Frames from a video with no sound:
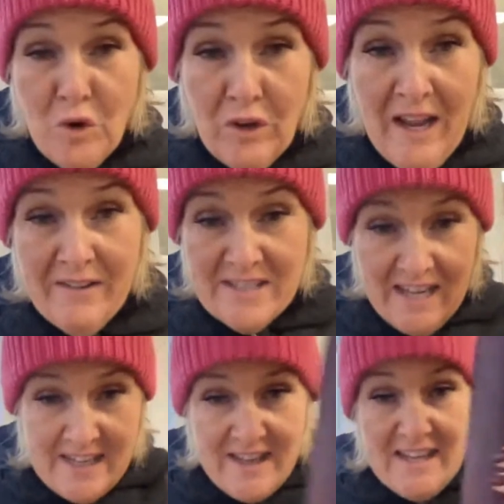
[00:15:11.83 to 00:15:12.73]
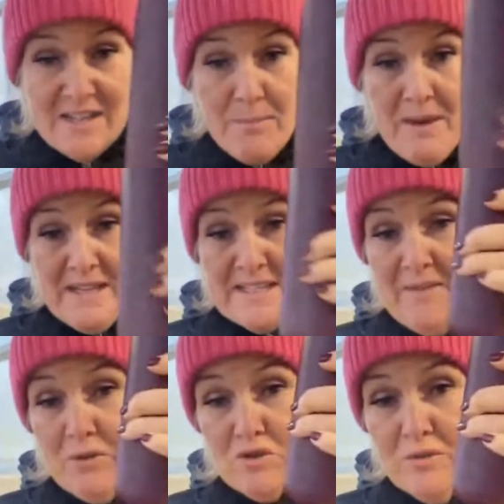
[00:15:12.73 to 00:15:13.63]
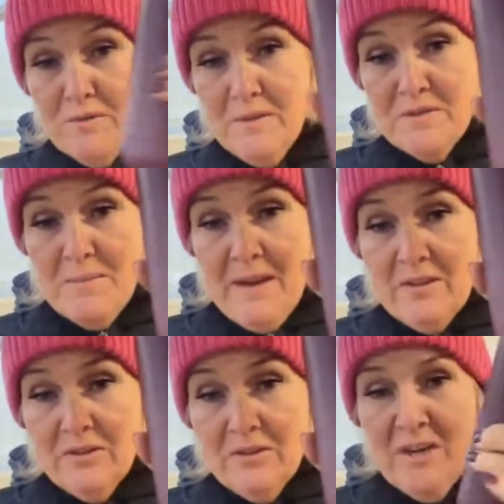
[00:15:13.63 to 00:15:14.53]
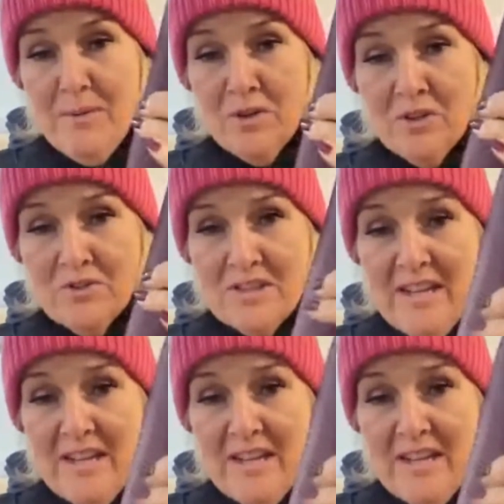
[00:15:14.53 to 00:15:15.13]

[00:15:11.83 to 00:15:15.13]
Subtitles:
See, these are big 750ml chili bottles, these.